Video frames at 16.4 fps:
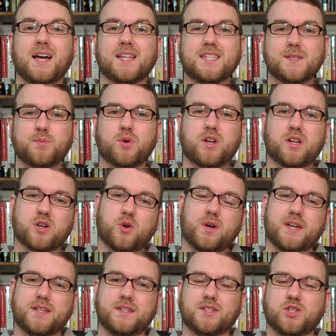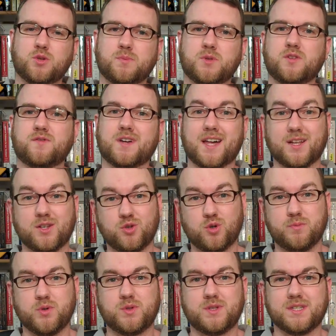At this point, I'll go ahead and assume that you've got a
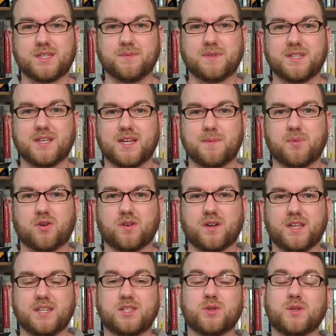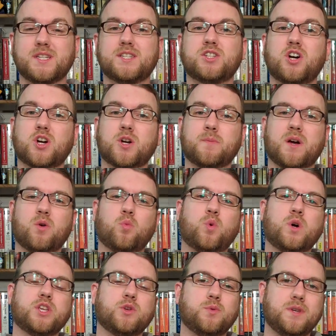dual boot system set up already, so let's talk about
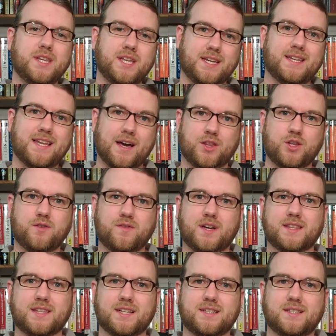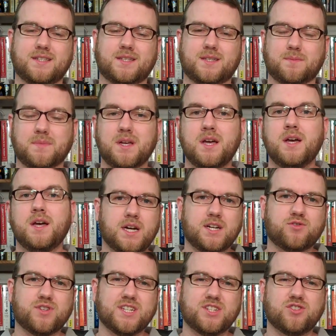what you need now that you've got that system.
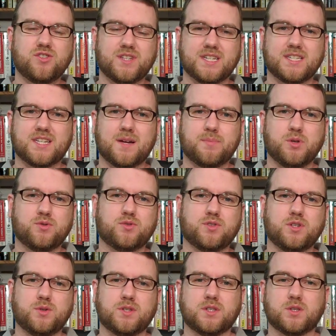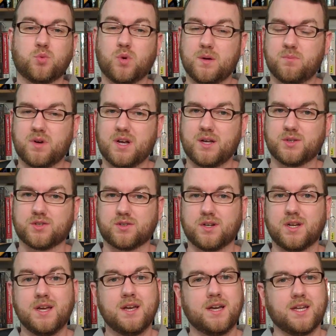A traditional desktop user uses a web
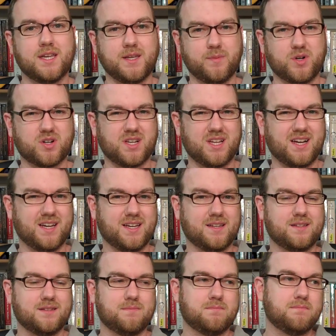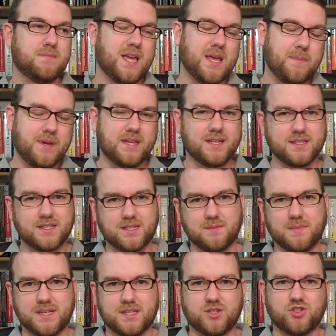browser, an email client, maybe an
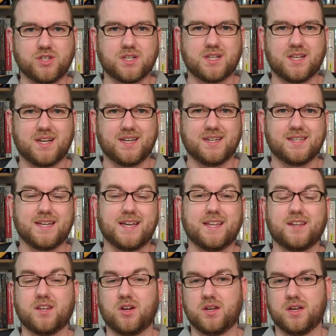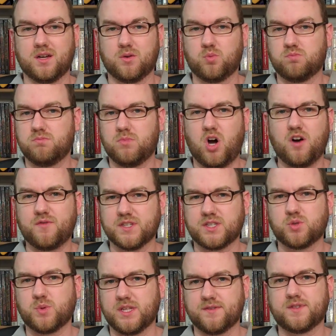instant messaging client, and an uh, Office
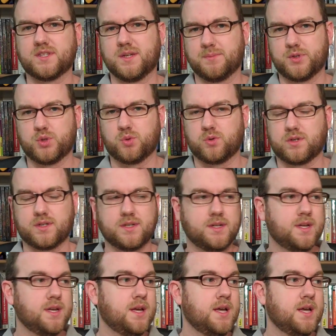suite of some sort.